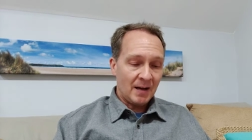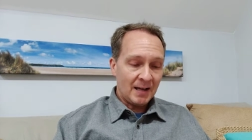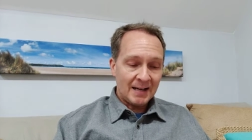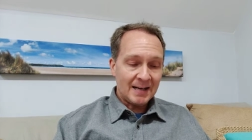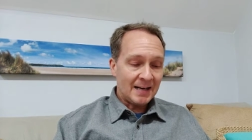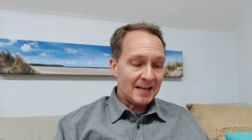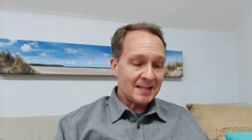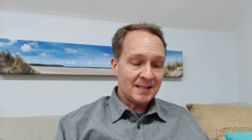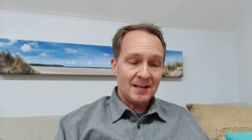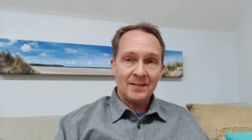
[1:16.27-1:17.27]
uh, in an
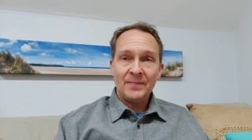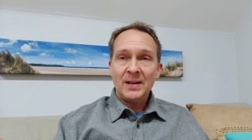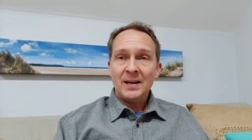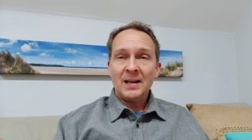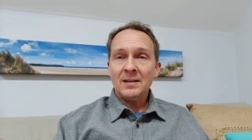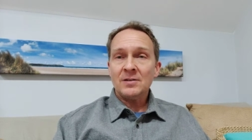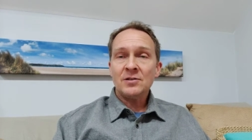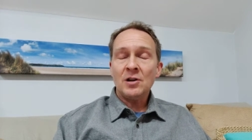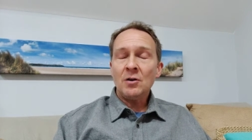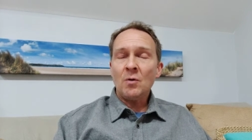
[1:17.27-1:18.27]
instant. And
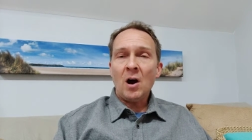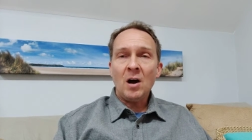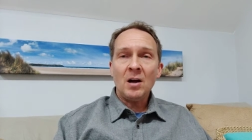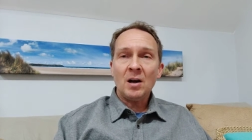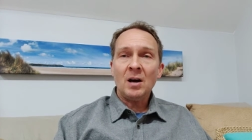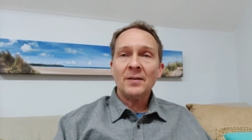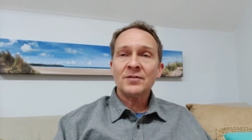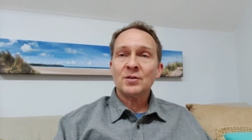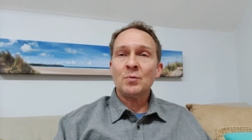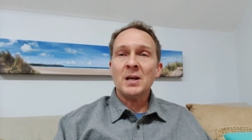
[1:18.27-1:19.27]
there's no on-off
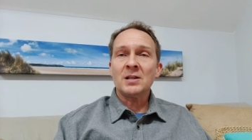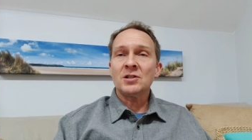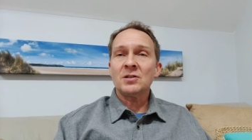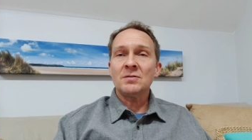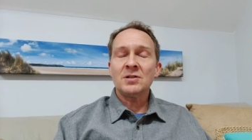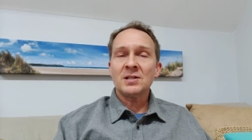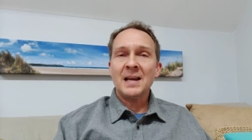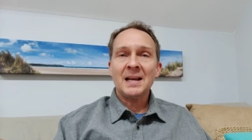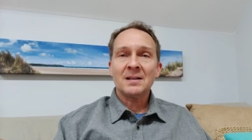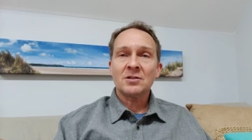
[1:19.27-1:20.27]
switch. You just
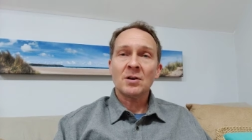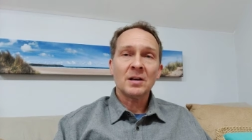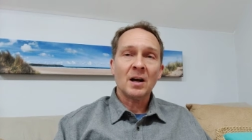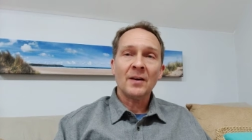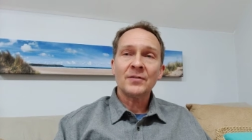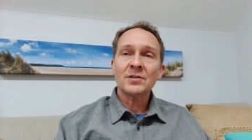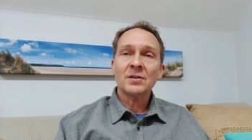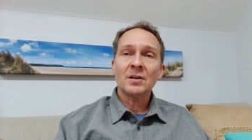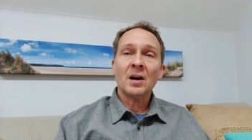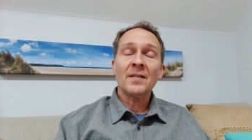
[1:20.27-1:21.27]
can't turn it off and
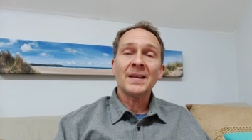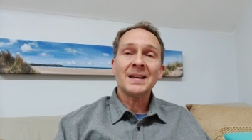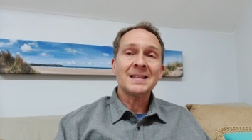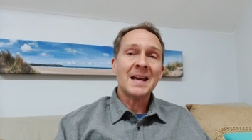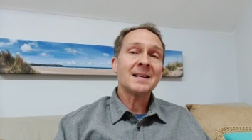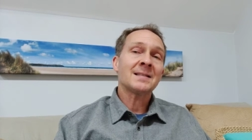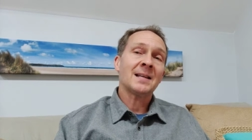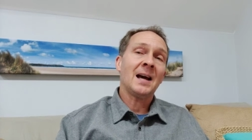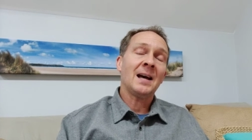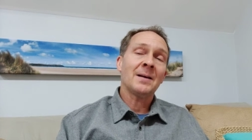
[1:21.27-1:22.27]
turn it on. That it takes
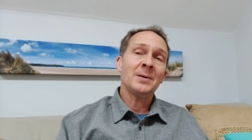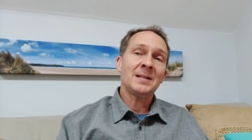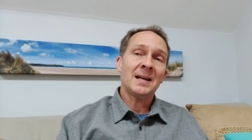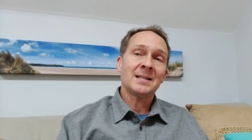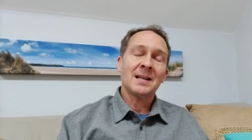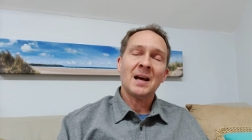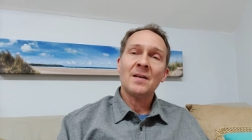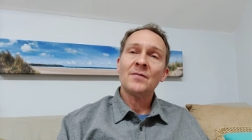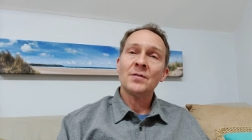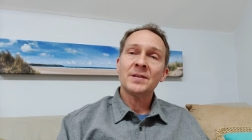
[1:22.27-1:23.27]
time. It takes
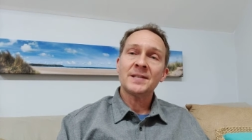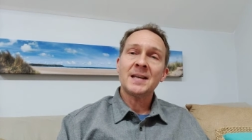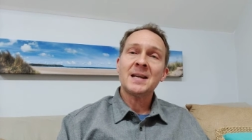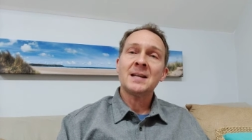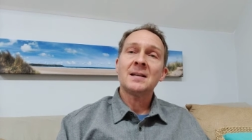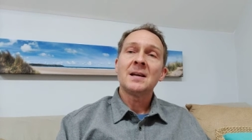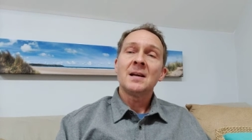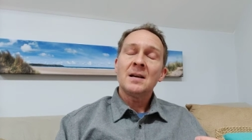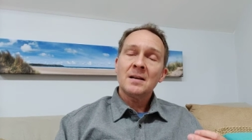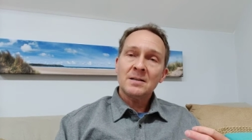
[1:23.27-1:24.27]
time for the seed
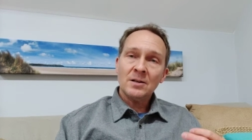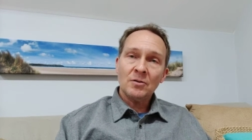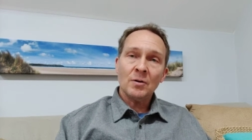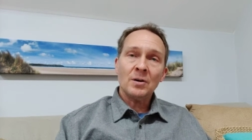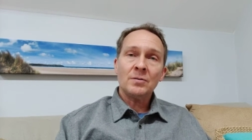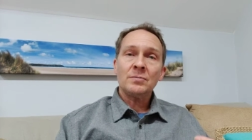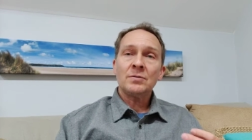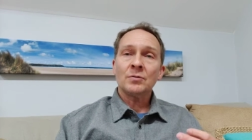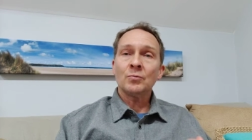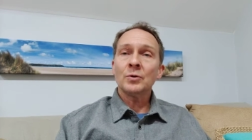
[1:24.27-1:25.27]
to grow,
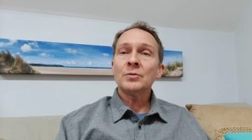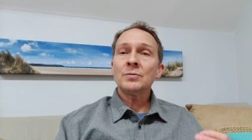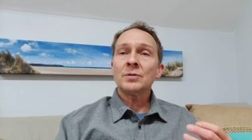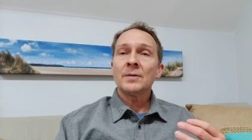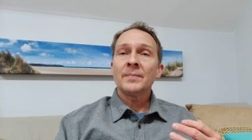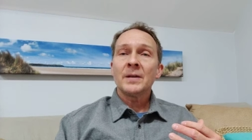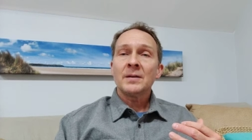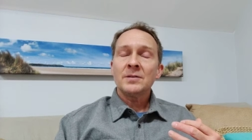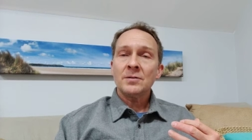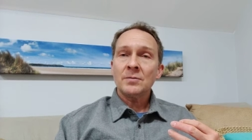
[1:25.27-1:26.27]
to root,
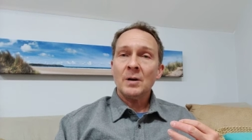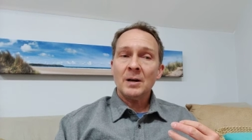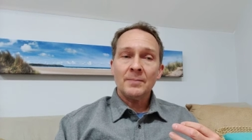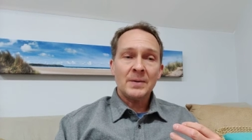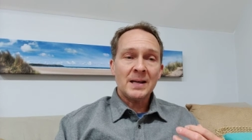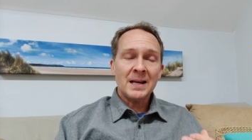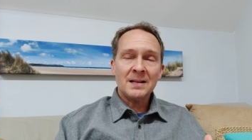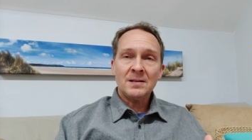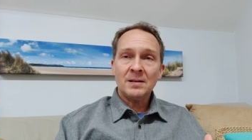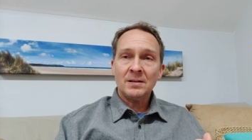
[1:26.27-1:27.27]
to uh,
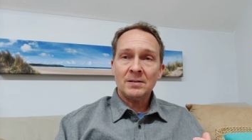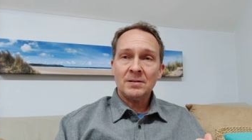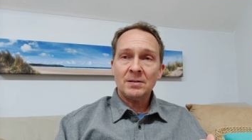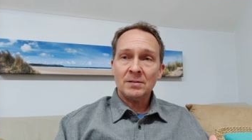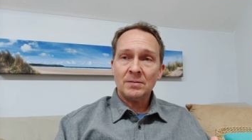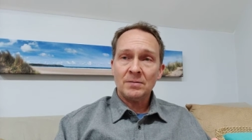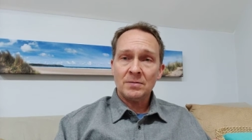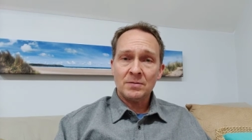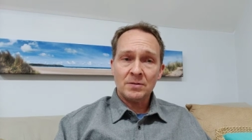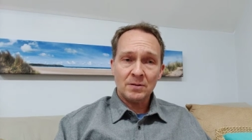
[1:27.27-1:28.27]
begin to to
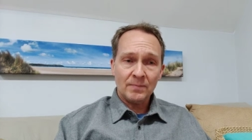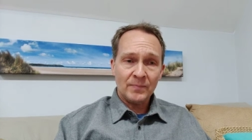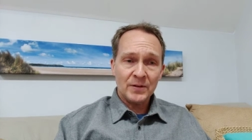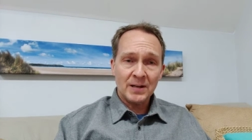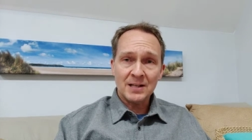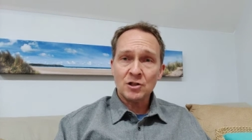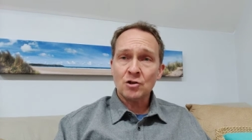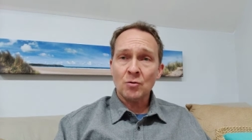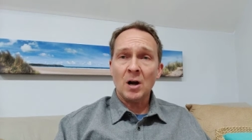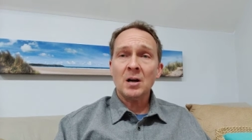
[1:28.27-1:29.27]
to, to get
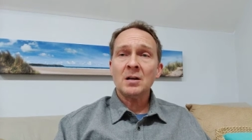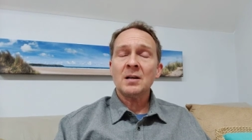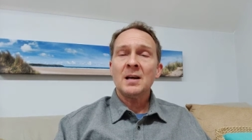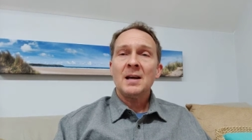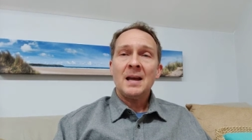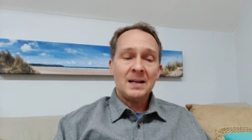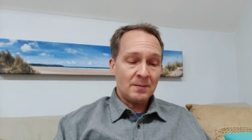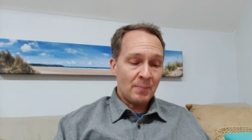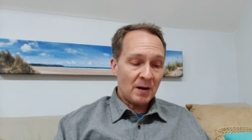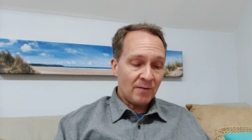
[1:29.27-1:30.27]
strong and
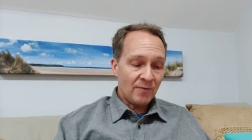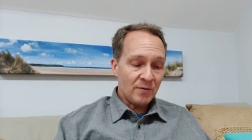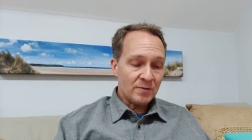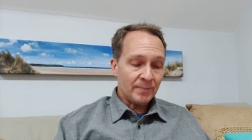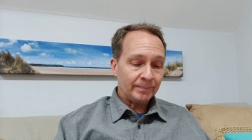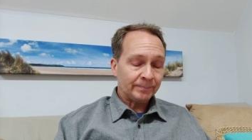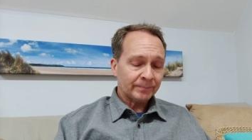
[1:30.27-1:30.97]
to bear fruit.